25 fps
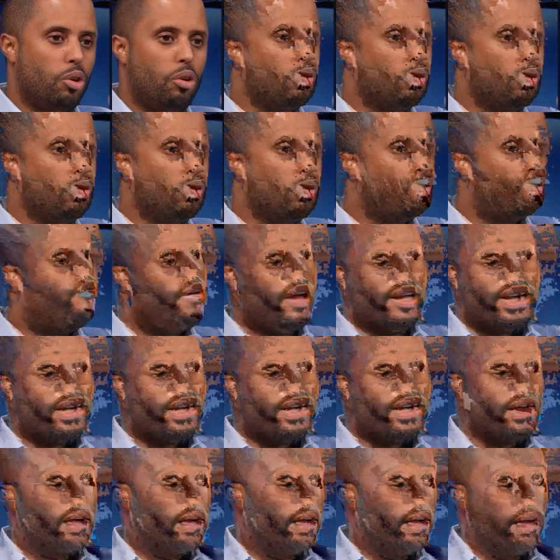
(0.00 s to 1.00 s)
go
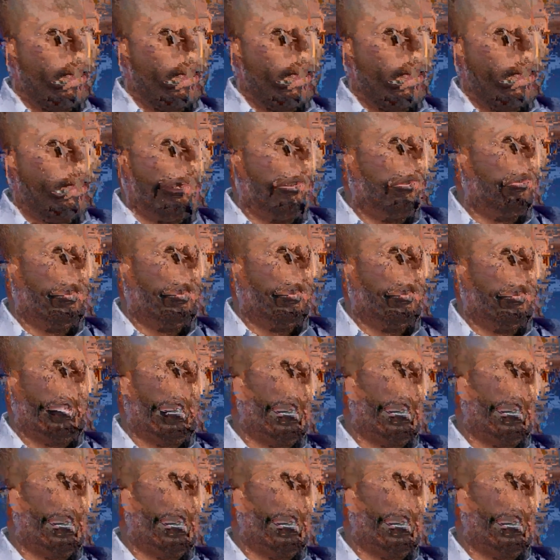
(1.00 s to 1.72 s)
venture into an